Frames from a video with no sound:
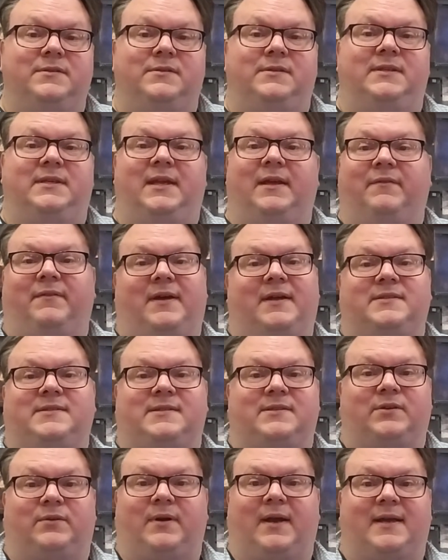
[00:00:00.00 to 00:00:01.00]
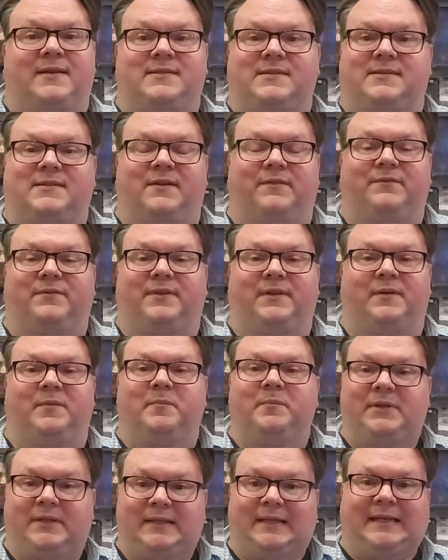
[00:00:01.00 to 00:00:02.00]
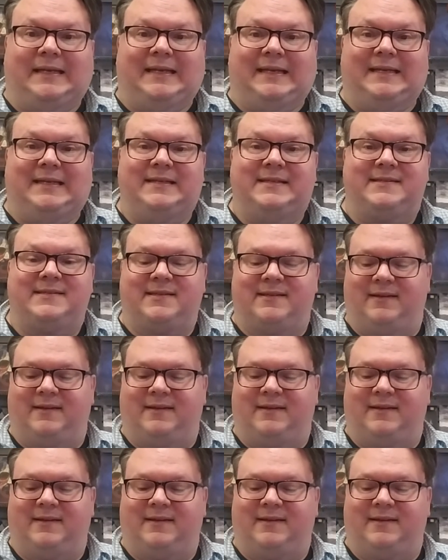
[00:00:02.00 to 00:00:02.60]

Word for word: give us the rest of them, please.